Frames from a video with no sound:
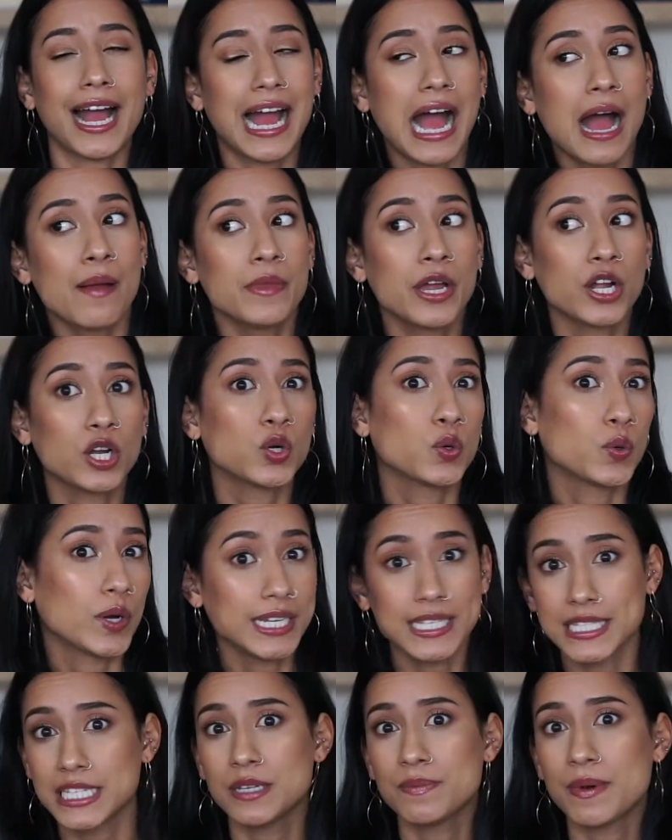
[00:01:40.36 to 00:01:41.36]
I'm not
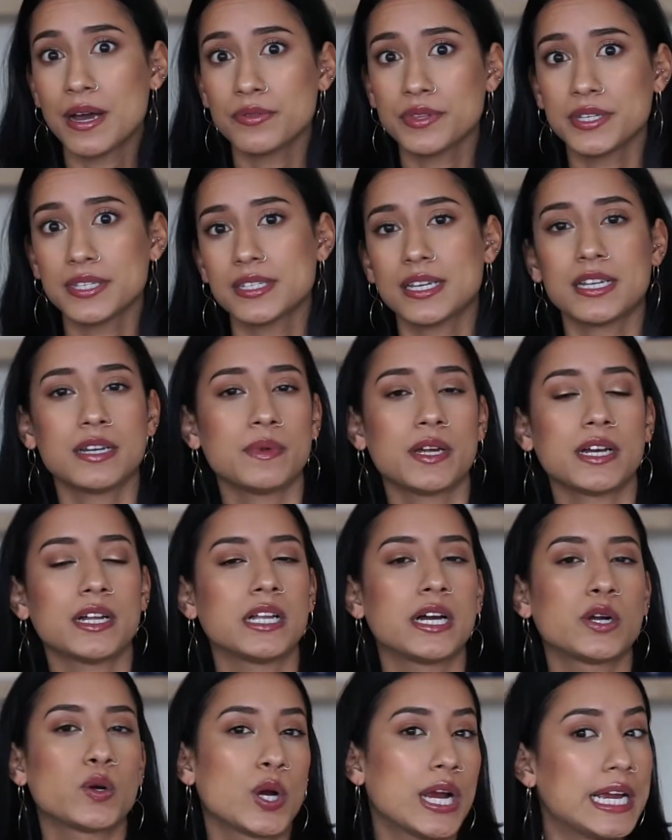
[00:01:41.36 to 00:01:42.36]
crazy about the scent. I'm not
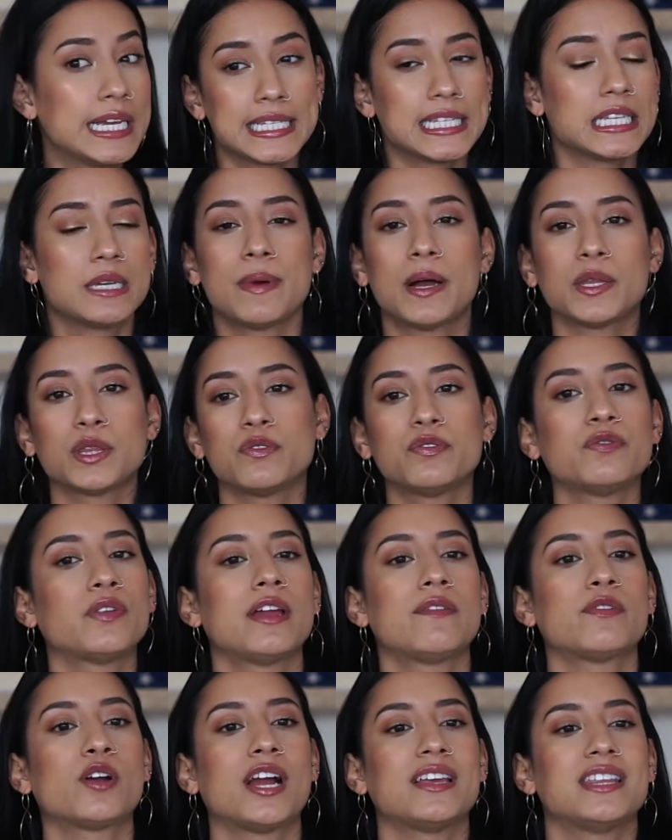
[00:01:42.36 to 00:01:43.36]
crazy about the
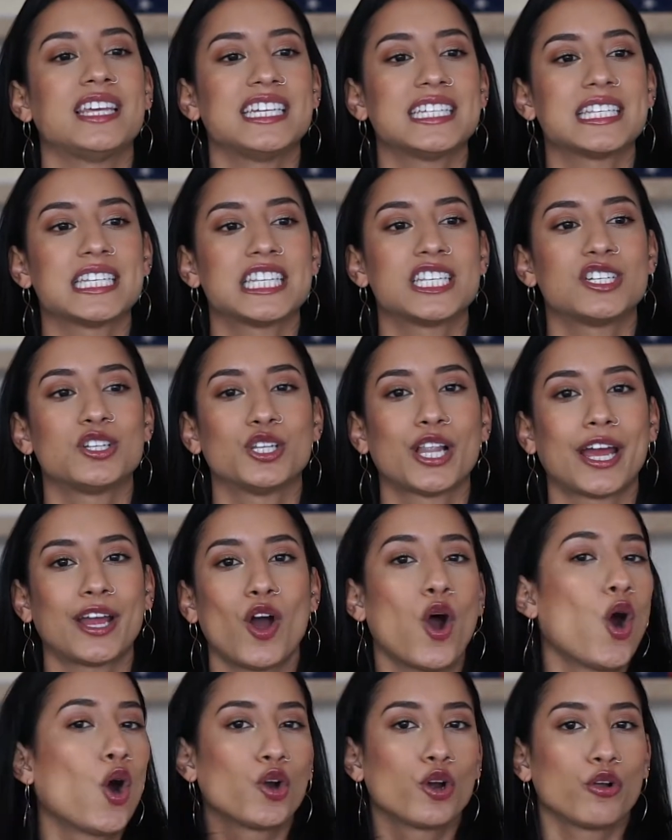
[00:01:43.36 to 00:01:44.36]
flavor. I think it's a little like
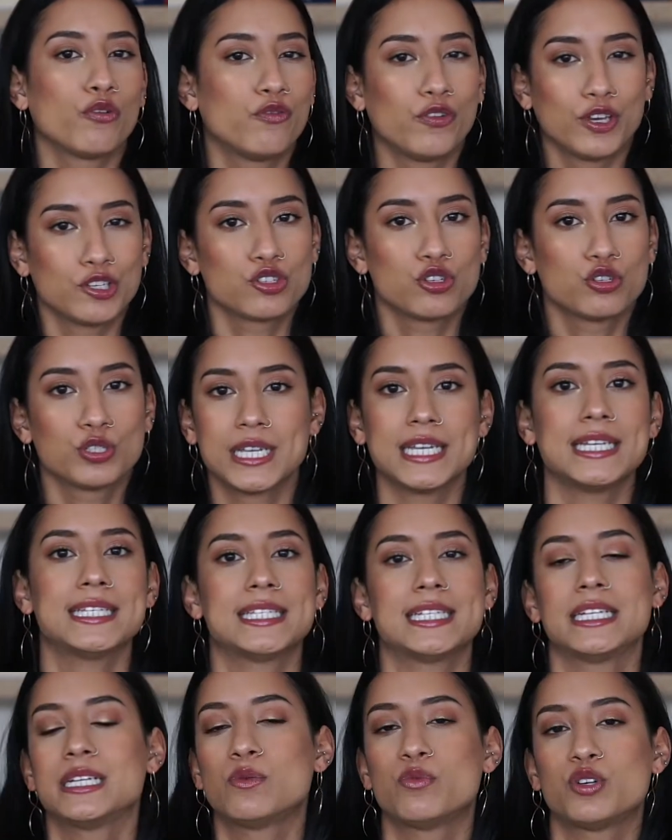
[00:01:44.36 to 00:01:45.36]
artificial
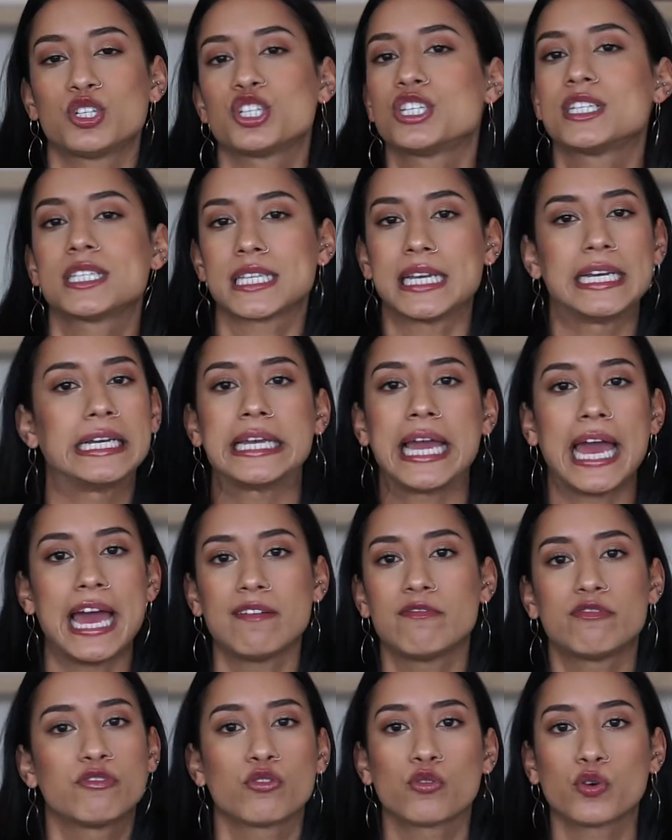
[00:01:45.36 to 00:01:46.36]
tasting, which is like
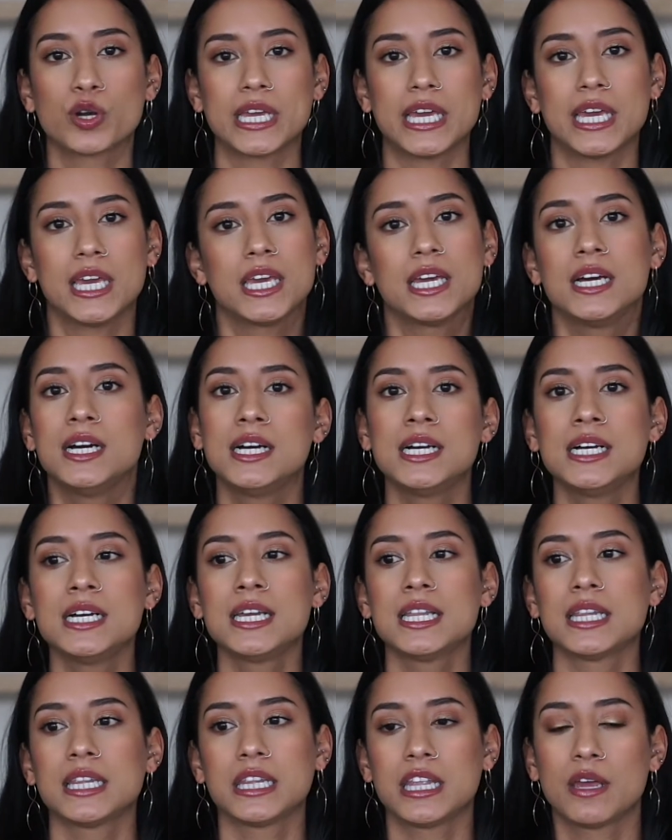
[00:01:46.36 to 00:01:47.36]
every
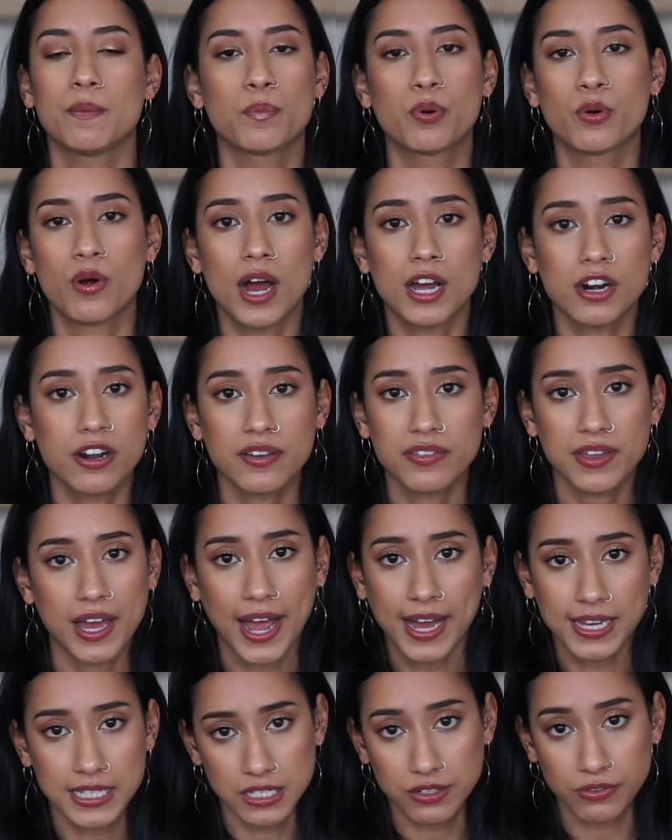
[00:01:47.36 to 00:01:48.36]
lip product that
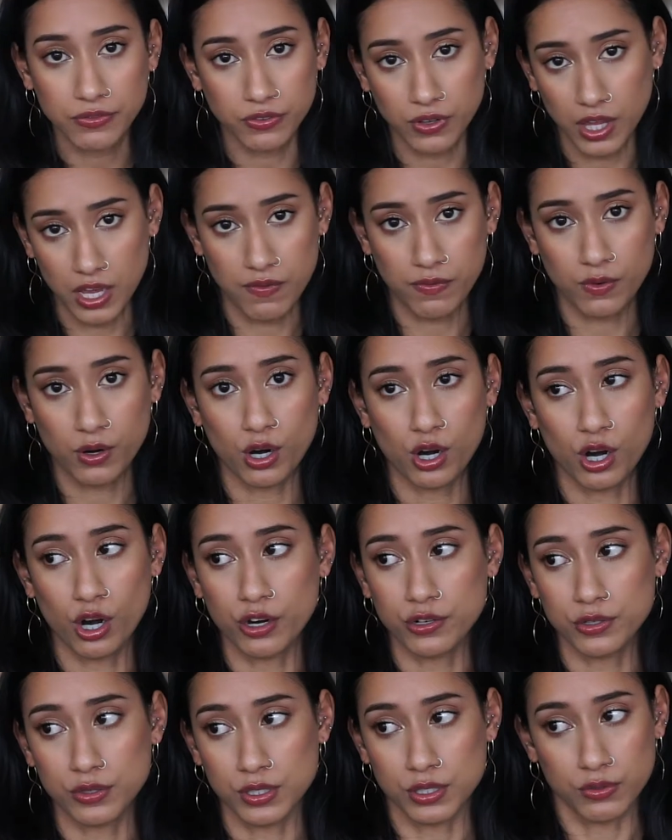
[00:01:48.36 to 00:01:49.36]
has a
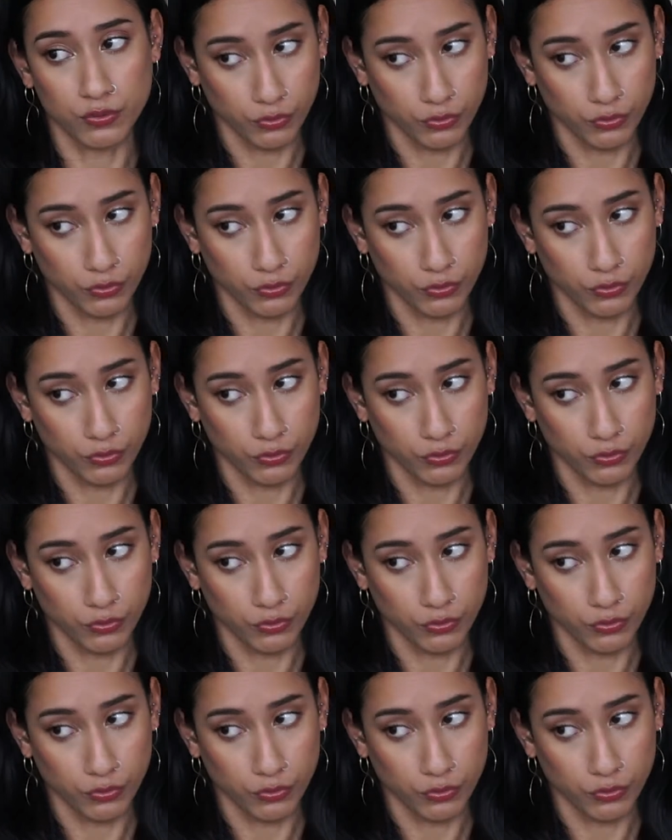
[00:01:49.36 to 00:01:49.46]
flavor.